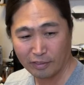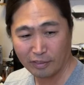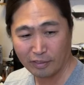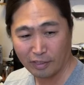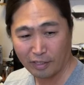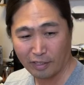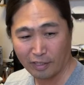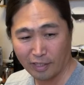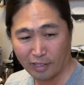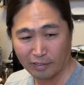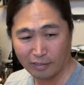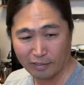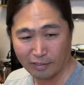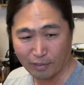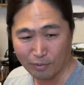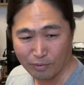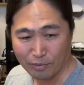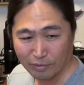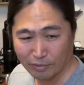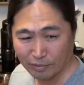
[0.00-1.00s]
I like
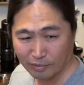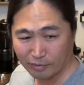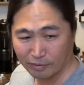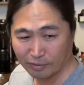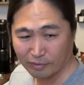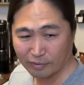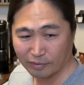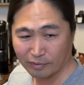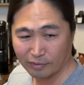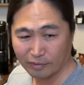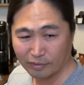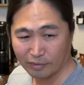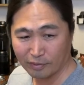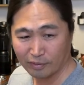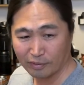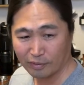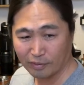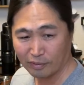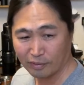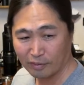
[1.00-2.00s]
this.
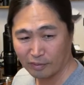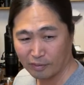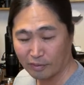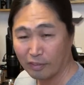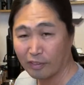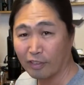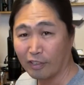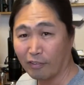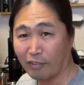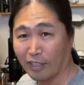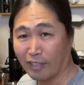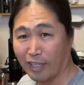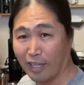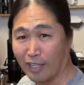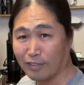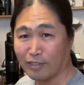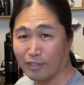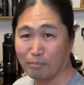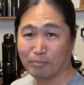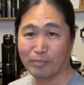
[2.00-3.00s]
All right,
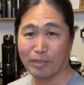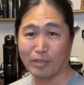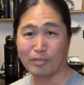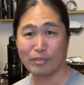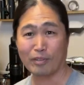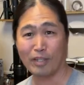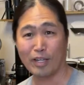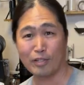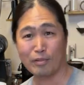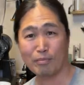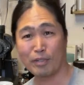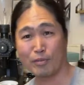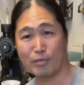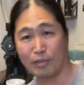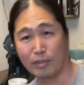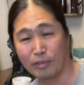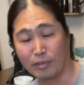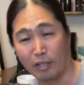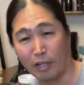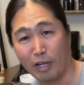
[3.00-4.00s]
guys. I'll see you guys pretty
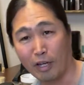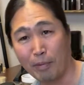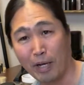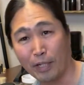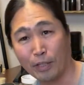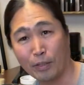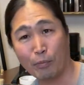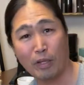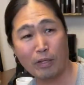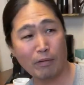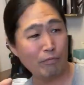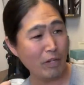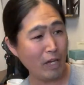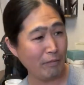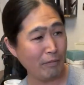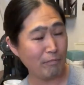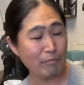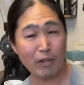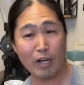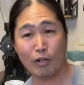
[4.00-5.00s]
soon. Uh, by the way, if you
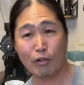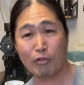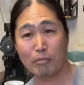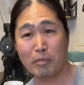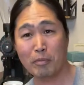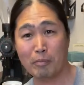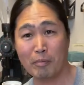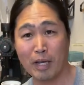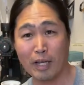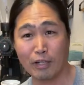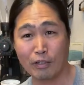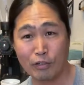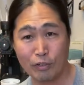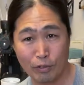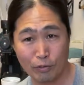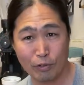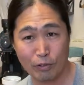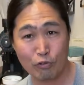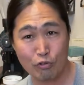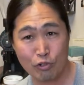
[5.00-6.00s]
haven't followed me in my
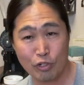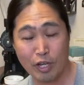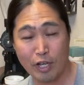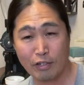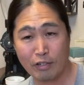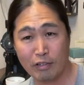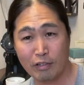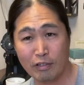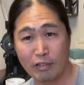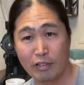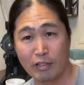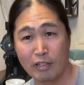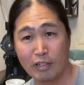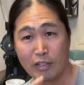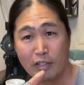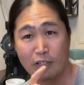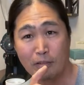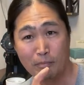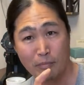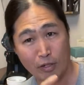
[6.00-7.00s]
cooking channel,
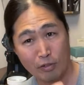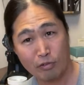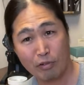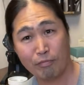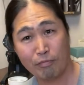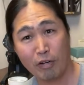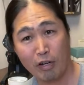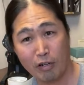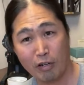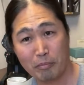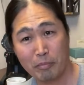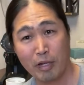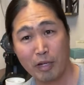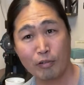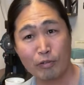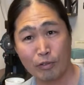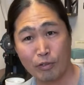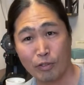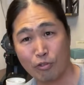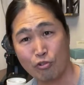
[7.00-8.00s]
make sure you follow me my
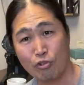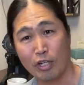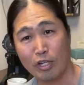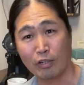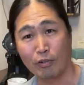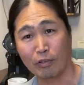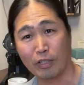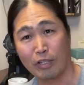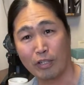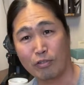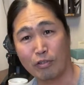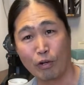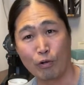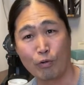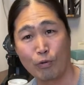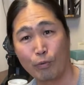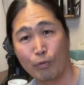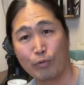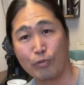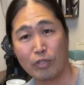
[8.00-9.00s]
cooking channel. Okay, it's called
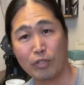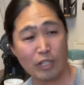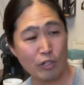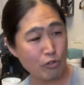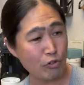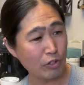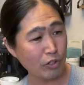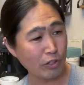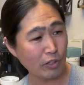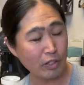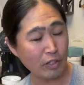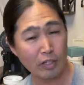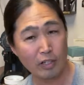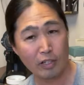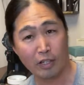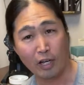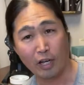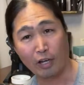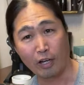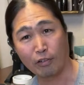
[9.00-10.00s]
Hoon's Kitchen.
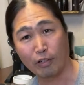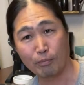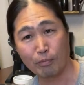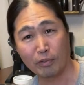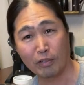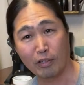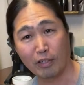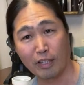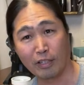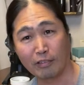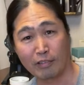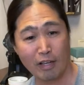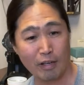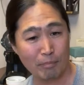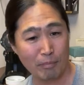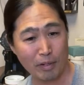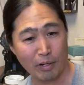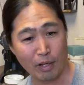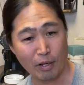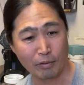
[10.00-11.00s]
I'm going to put the link
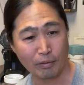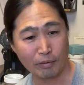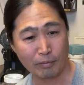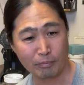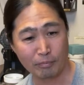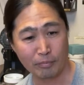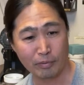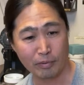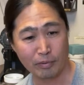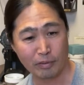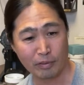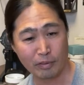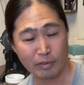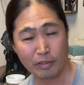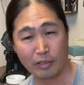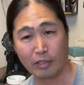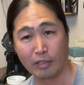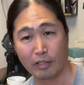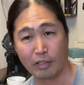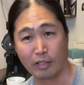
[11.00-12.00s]
down below.
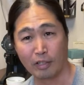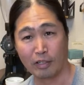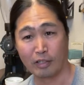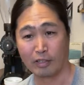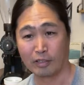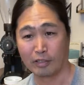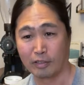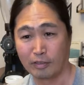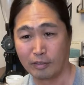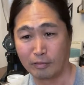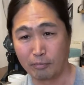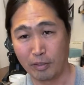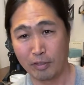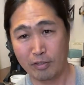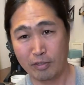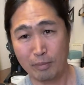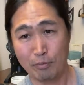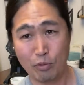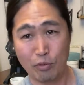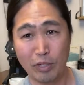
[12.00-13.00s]

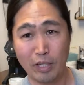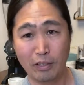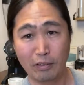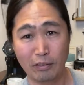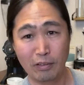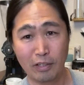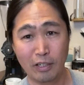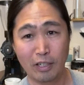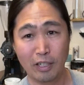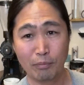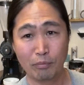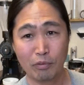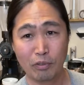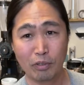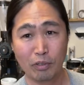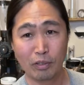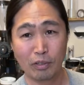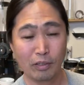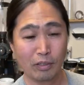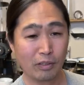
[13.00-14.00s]
Because I'm trying to get up
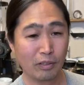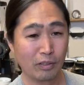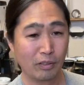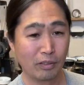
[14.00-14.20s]
to